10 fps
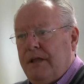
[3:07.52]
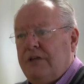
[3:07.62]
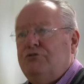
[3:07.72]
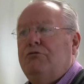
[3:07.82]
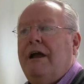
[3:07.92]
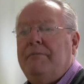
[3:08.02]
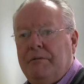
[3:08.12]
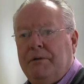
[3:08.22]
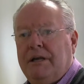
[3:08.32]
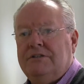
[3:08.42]
has grabbed
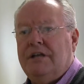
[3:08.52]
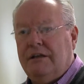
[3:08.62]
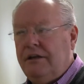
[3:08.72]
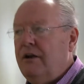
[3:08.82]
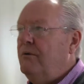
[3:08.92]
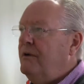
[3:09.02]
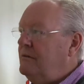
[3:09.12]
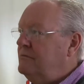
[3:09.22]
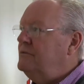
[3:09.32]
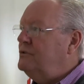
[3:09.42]
anybody and said, you know,
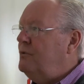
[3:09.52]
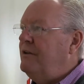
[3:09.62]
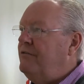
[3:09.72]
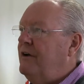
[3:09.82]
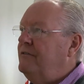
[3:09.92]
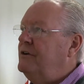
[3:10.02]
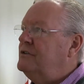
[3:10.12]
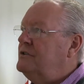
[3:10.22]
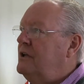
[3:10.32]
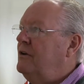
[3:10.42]
in 25
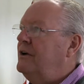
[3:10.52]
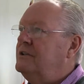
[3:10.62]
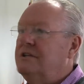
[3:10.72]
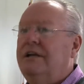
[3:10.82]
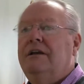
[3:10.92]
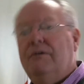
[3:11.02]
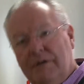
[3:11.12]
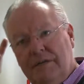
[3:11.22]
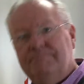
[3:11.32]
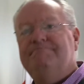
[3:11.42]
years they'll look and say, you know
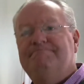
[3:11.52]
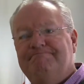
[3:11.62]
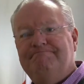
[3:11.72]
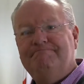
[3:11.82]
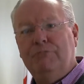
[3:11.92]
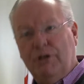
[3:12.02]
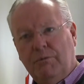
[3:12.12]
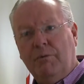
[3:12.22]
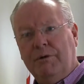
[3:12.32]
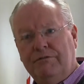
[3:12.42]
what? Look
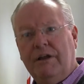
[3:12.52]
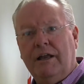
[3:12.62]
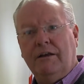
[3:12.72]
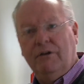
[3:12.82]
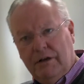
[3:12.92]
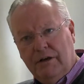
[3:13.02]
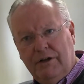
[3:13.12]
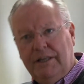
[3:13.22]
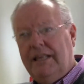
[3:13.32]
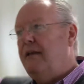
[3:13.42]
what we've done.
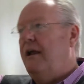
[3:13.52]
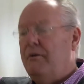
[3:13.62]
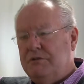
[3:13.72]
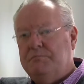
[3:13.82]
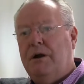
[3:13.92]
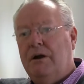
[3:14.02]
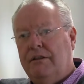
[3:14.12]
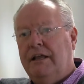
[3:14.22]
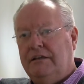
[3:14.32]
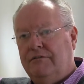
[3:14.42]
Look at that. I was part
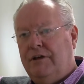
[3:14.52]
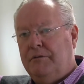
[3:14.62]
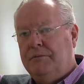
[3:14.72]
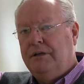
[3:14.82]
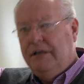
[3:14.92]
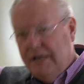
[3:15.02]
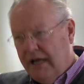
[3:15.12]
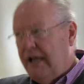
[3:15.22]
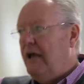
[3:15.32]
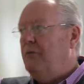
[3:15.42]
of that development.
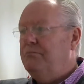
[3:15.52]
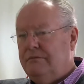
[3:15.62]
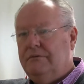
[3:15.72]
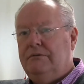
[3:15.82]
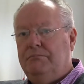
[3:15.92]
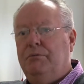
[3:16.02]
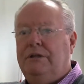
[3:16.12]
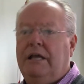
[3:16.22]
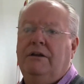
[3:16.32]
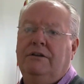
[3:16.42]
I helped put
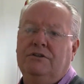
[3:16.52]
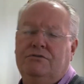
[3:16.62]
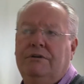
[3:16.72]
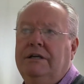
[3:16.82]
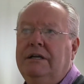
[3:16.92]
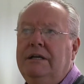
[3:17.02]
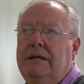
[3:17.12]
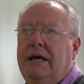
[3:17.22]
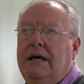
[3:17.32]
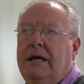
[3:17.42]
that on the street.
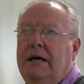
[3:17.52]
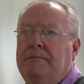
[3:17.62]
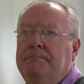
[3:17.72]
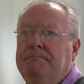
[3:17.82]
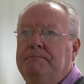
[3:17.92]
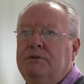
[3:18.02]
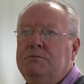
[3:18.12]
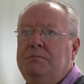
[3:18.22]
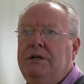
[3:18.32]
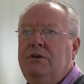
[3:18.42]
There's
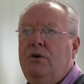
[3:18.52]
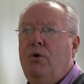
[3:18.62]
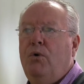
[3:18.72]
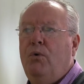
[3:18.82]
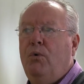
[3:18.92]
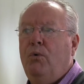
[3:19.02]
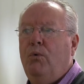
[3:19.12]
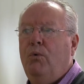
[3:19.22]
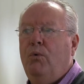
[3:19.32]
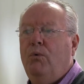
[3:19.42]

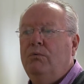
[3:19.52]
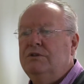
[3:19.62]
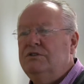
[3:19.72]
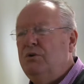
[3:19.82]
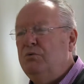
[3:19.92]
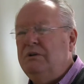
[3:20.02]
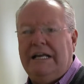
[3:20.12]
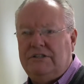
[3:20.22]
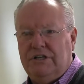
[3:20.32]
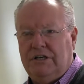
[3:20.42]
no
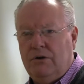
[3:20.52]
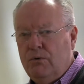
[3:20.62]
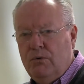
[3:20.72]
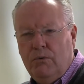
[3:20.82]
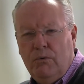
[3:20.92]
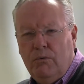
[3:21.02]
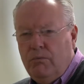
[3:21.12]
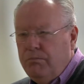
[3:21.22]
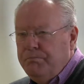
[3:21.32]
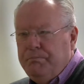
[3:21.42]
gotcha, no
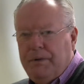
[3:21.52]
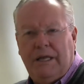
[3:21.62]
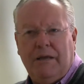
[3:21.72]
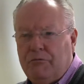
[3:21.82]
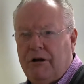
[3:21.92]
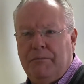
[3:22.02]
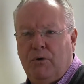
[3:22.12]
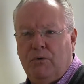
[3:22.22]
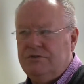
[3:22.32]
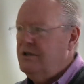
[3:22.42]
pick up, grab a
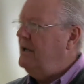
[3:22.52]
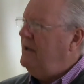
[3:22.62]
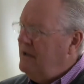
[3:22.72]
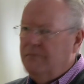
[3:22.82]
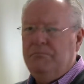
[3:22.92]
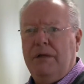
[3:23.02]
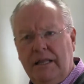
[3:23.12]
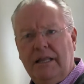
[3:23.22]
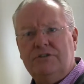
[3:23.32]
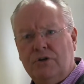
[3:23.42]
hold and say,
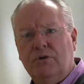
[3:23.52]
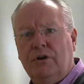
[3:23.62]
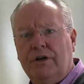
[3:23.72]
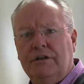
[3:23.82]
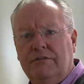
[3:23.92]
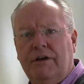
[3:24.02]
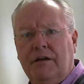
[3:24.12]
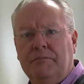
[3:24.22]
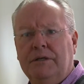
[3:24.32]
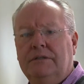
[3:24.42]
man, that's a good looking
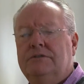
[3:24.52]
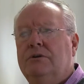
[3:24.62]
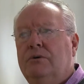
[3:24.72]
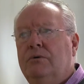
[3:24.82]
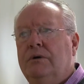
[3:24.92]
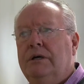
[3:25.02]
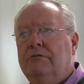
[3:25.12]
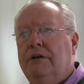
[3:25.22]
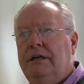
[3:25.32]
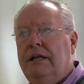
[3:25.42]
development. So
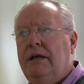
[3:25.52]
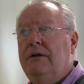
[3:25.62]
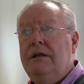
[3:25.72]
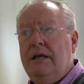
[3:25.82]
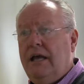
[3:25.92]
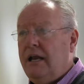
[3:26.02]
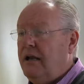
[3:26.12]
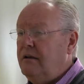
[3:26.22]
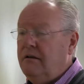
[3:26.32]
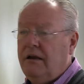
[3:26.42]
right now, I